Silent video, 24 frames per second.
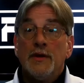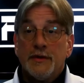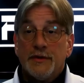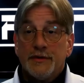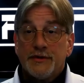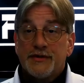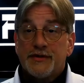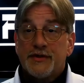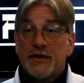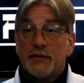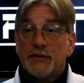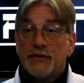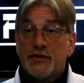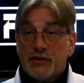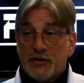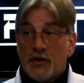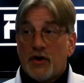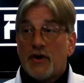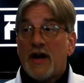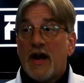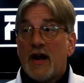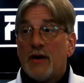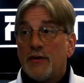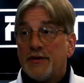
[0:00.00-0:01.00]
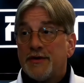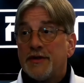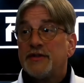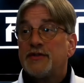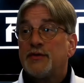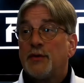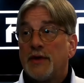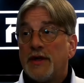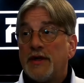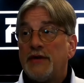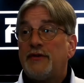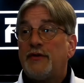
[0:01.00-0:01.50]
So start out with a
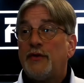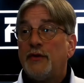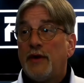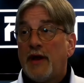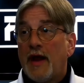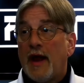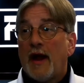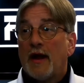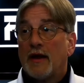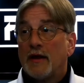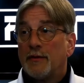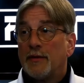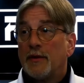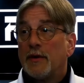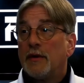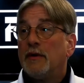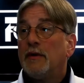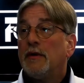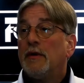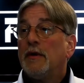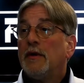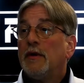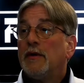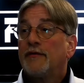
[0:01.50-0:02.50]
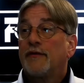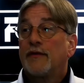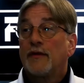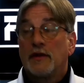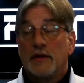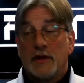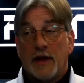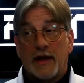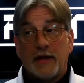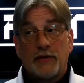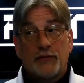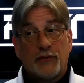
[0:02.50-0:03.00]
.22 caliber for
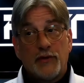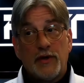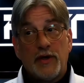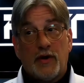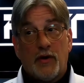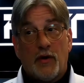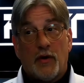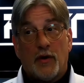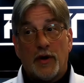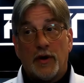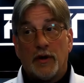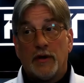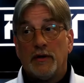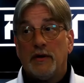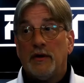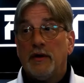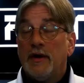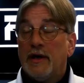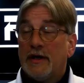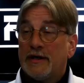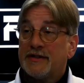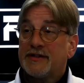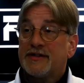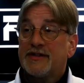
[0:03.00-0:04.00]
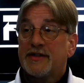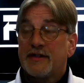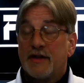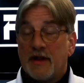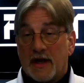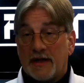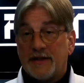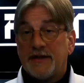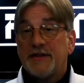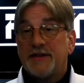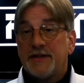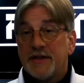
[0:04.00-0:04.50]
light recoil and a
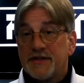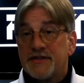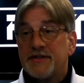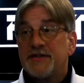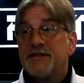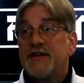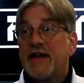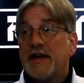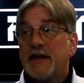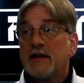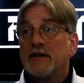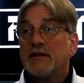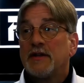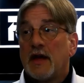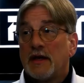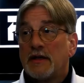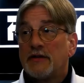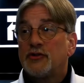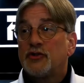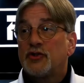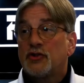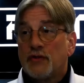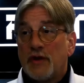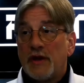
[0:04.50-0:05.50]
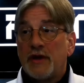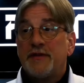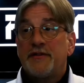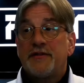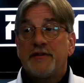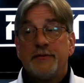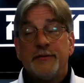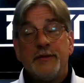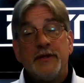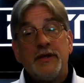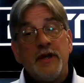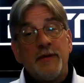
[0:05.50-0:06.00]
slide that doesn't take a lot of strength
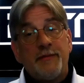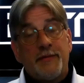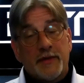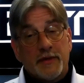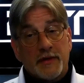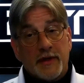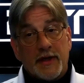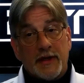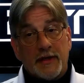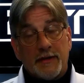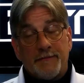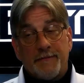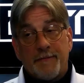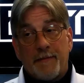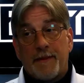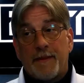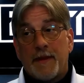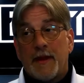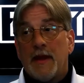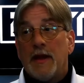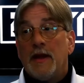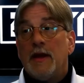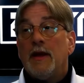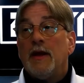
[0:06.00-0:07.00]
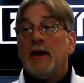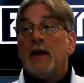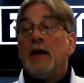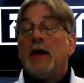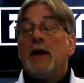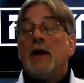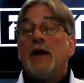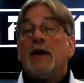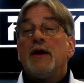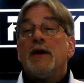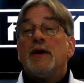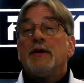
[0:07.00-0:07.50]
to manipulate.
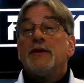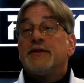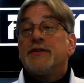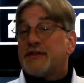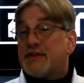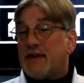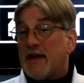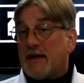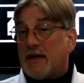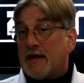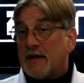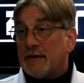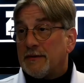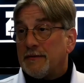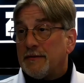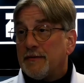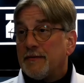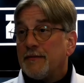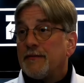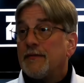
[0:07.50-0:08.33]
Second,